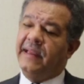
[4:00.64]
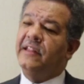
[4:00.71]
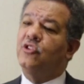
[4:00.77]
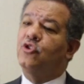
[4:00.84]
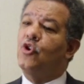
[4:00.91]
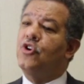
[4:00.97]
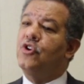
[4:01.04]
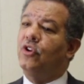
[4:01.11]

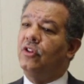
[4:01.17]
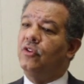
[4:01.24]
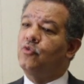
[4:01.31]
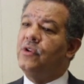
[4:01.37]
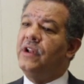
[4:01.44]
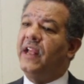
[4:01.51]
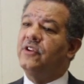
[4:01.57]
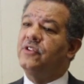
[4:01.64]
internal
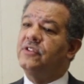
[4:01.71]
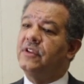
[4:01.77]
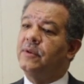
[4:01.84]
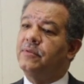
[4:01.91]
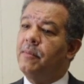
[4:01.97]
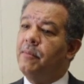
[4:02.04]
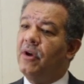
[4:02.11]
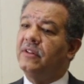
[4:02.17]

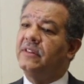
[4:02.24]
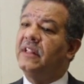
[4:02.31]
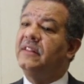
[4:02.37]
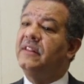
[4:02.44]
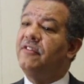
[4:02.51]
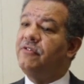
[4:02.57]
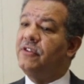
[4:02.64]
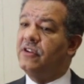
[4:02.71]
relationships among the
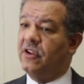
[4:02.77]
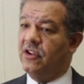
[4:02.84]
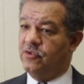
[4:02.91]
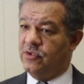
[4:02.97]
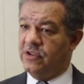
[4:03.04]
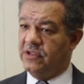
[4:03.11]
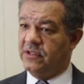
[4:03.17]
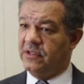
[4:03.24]
different
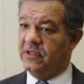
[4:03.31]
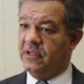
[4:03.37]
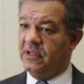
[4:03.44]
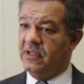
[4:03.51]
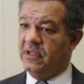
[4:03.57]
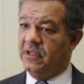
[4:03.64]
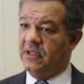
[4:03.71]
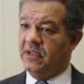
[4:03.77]
countries,
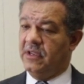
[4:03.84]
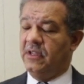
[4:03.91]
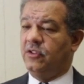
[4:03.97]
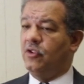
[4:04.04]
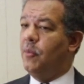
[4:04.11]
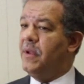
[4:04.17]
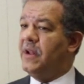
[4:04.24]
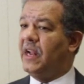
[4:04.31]

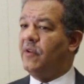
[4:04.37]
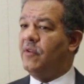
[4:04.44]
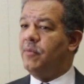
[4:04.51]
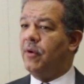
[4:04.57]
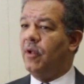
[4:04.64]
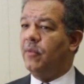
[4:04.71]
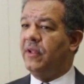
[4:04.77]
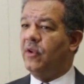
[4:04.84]
Dominican
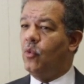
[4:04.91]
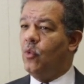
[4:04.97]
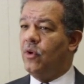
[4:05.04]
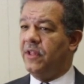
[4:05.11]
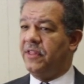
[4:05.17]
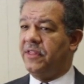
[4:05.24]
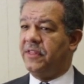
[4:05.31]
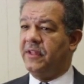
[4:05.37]
Republic
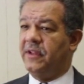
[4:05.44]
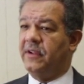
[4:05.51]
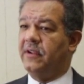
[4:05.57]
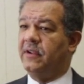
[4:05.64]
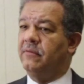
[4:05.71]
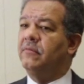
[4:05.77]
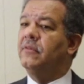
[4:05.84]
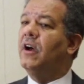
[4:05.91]
with
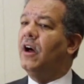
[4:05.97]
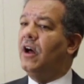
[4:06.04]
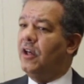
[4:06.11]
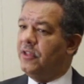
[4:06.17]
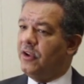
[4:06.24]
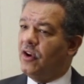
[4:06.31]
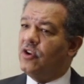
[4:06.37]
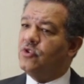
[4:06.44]

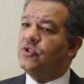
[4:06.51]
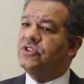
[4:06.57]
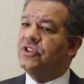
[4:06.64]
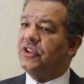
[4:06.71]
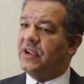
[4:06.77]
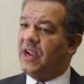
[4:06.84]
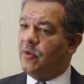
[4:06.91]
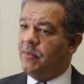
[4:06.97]
other countries in
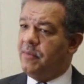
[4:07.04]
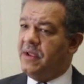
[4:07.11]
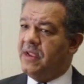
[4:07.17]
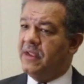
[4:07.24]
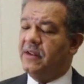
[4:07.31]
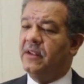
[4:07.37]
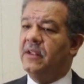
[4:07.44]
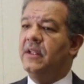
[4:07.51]
the
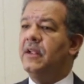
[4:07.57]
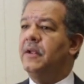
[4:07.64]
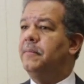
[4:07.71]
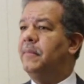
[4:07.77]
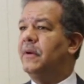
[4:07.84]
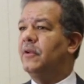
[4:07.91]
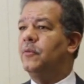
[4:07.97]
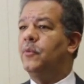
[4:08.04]
Caribbean,
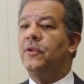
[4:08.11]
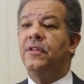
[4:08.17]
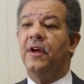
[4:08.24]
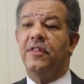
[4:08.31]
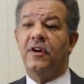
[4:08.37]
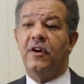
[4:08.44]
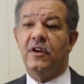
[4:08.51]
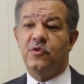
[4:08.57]
but with
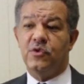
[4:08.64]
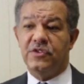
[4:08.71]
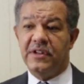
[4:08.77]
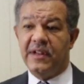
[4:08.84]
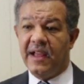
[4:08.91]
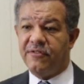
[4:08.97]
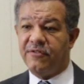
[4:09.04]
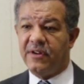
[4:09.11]
other countries
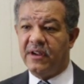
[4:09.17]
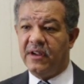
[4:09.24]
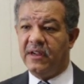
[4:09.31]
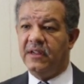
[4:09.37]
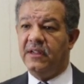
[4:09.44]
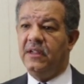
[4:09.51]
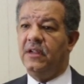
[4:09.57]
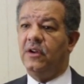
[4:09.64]
in
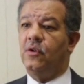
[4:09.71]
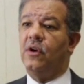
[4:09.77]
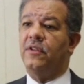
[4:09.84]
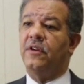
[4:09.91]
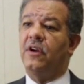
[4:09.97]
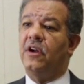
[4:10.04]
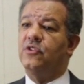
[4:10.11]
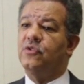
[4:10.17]
Africa, or
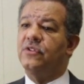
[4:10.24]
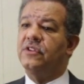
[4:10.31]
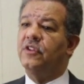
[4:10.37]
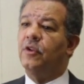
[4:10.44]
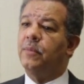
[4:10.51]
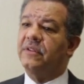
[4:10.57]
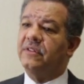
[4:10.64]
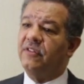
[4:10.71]
other countries in
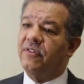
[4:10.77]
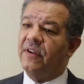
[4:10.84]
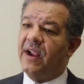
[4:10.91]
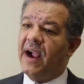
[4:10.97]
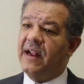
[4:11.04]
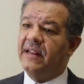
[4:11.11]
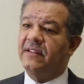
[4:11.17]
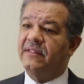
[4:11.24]
the Pacific
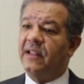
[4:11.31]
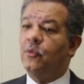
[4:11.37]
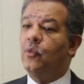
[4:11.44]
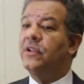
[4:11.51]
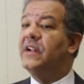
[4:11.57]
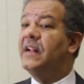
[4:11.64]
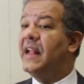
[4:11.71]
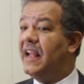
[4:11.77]
Islands that
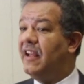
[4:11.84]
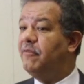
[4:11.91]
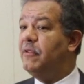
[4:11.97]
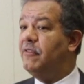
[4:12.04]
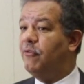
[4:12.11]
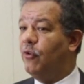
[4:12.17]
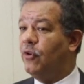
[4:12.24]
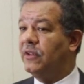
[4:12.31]
we didn't have
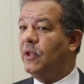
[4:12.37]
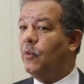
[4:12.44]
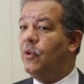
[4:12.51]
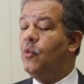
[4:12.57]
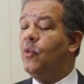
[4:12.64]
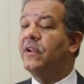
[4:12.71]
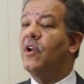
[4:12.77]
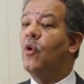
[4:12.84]
before, that we
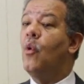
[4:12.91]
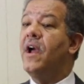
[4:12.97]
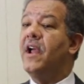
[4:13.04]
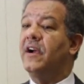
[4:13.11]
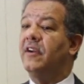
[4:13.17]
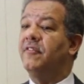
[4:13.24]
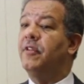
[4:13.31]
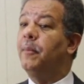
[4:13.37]
weren't
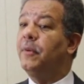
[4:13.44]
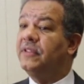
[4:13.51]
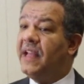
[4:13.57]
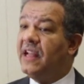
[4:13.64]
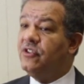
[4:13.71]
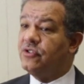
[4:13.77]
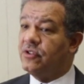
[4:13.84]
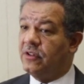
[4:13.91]
aware of the
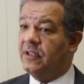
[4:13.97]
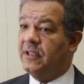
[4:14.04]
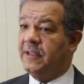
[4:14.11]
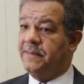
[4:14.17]
potential